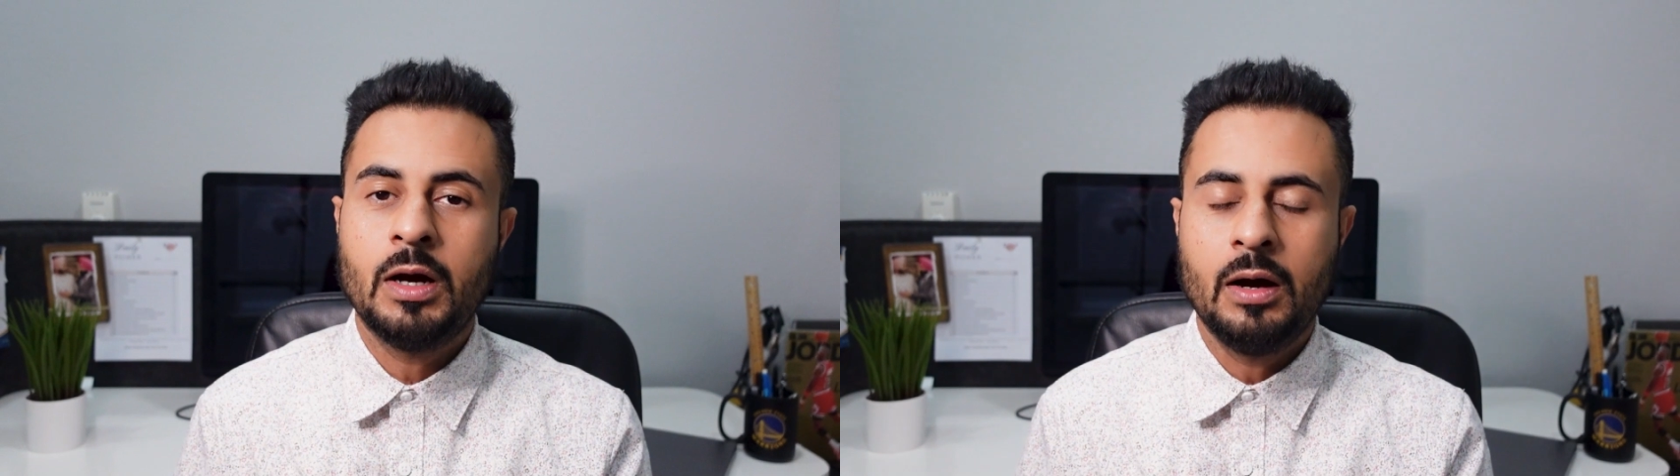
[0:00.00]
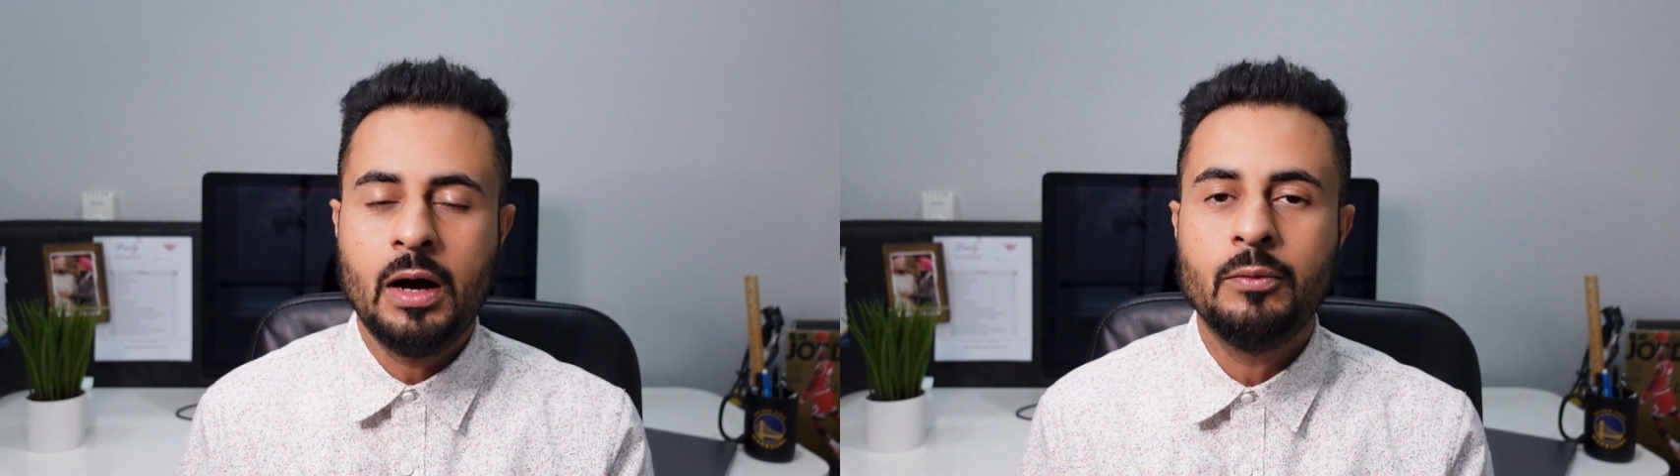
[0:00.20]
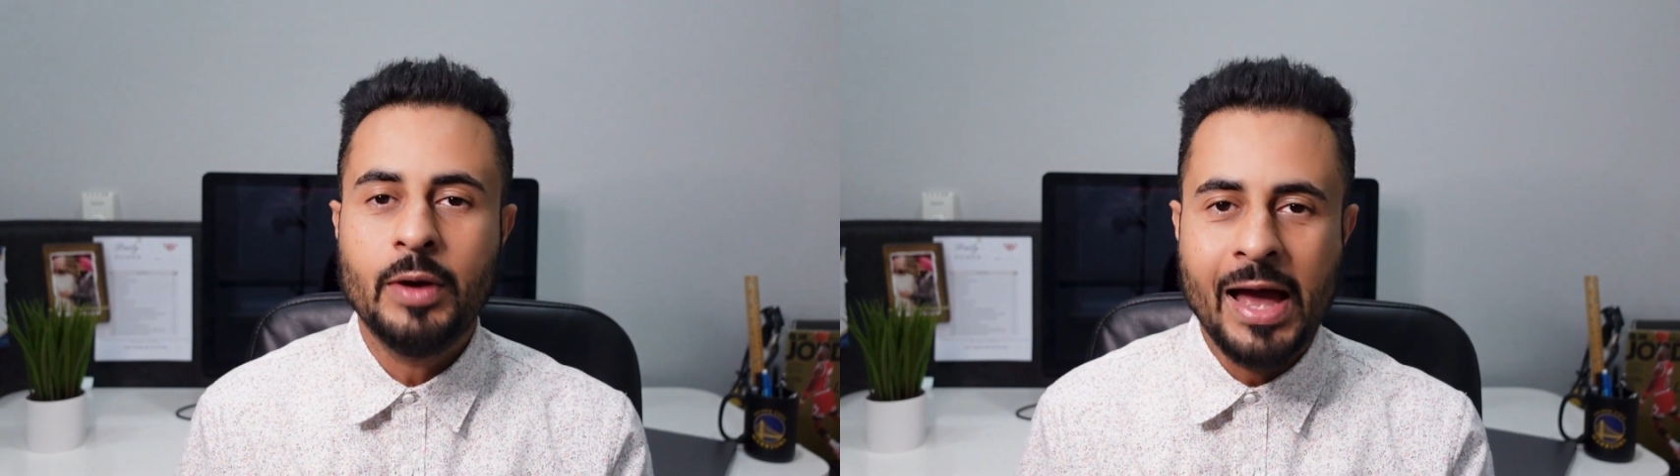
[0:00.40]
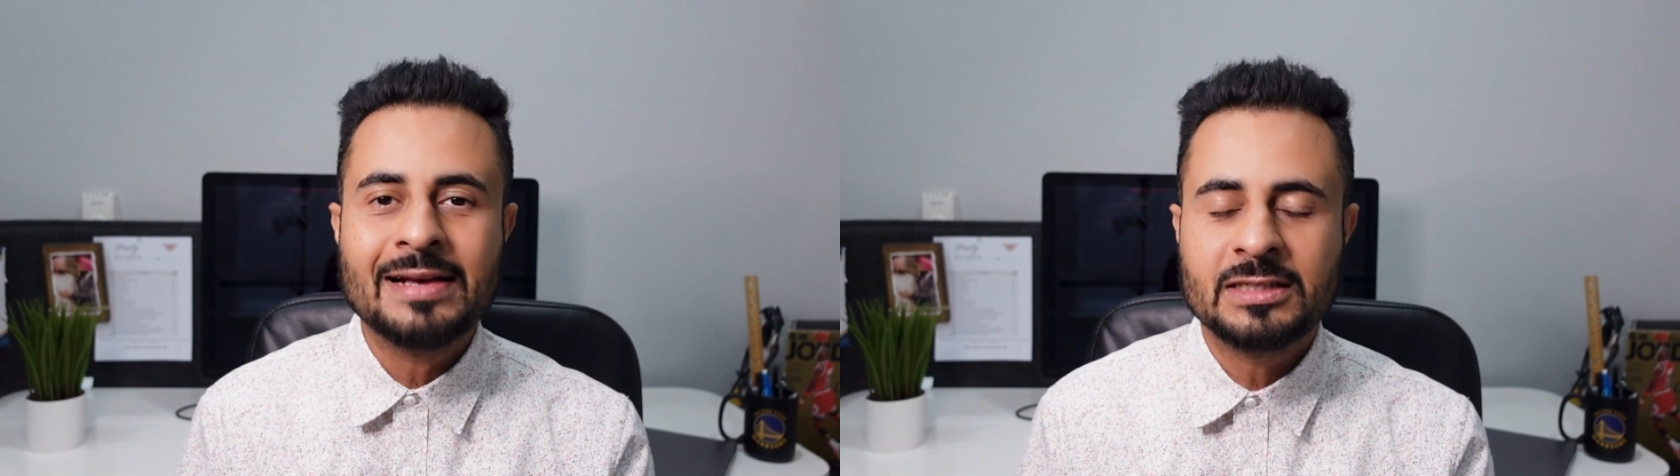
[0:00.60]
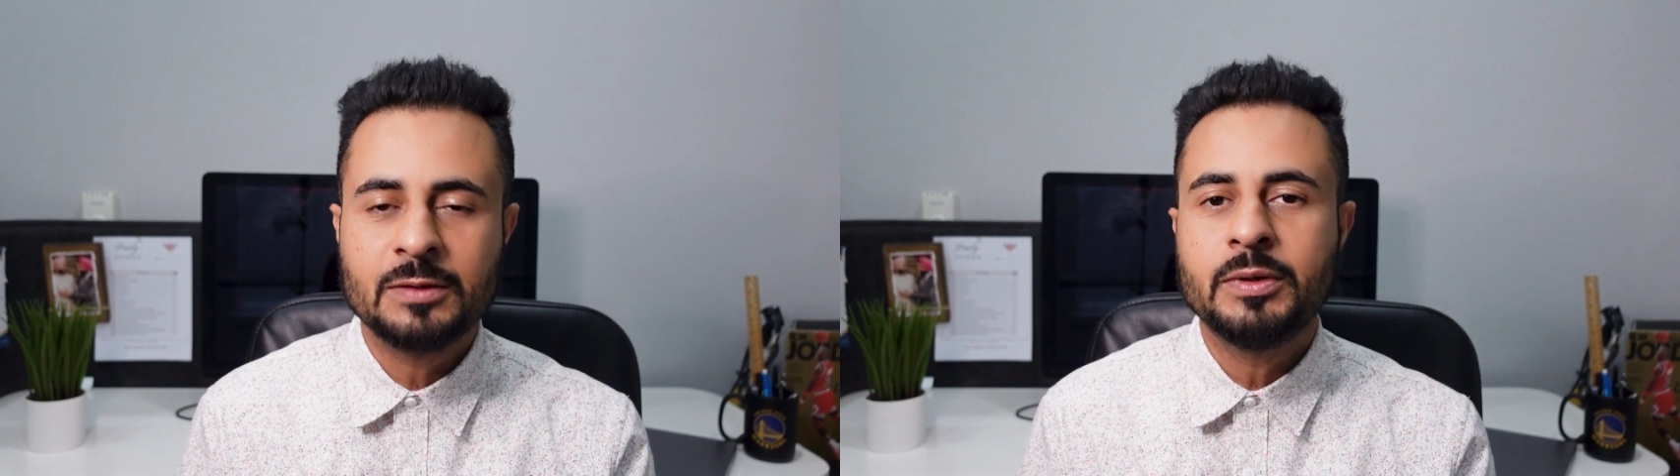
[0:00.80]

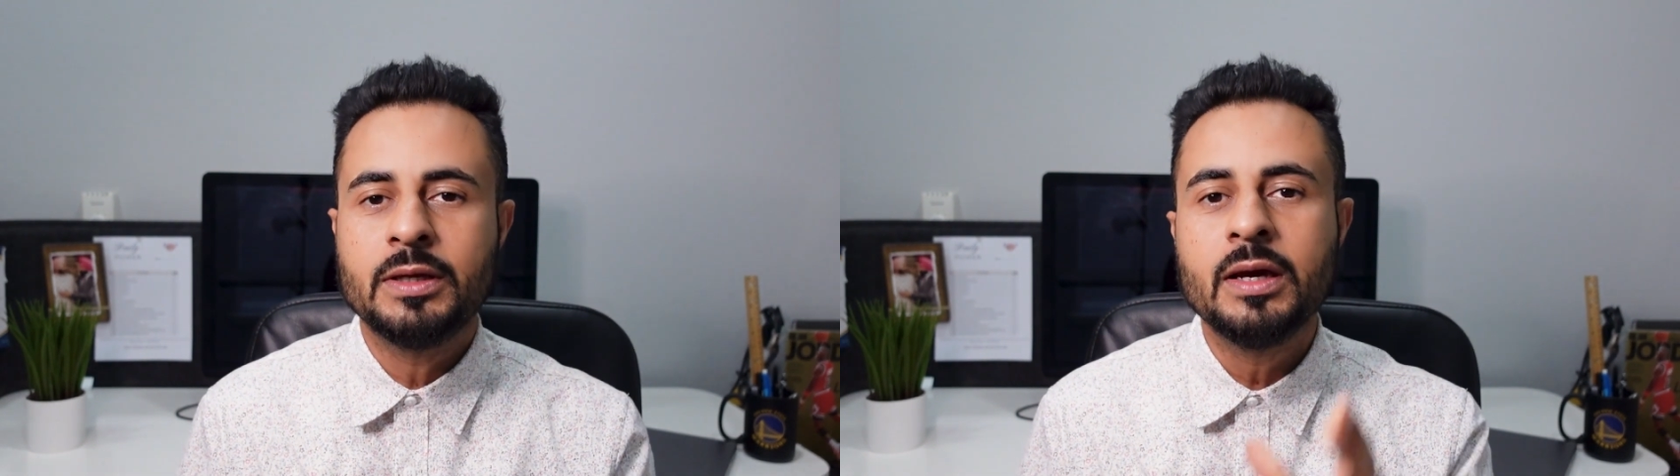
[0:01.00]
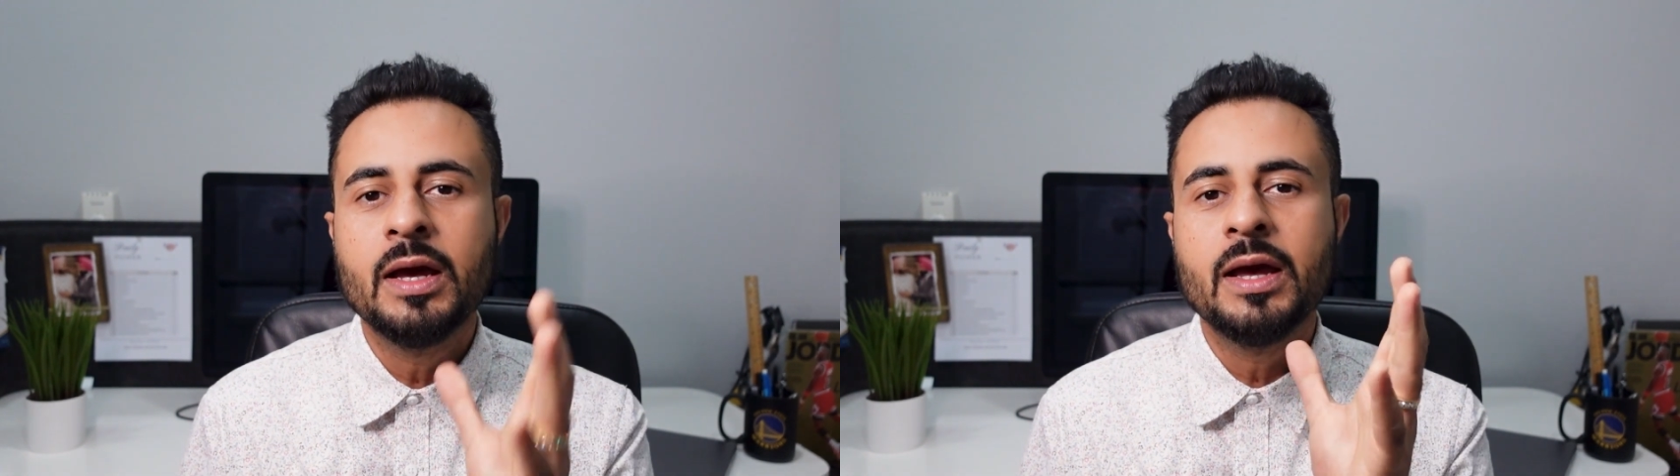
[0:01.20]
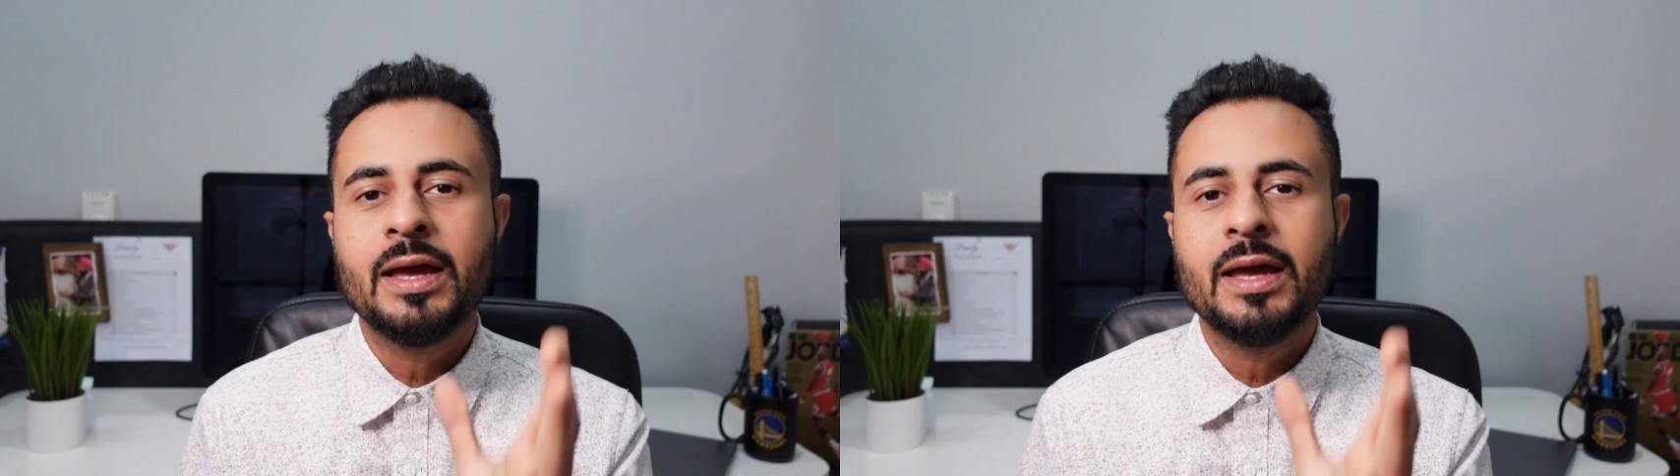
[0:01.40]
has to be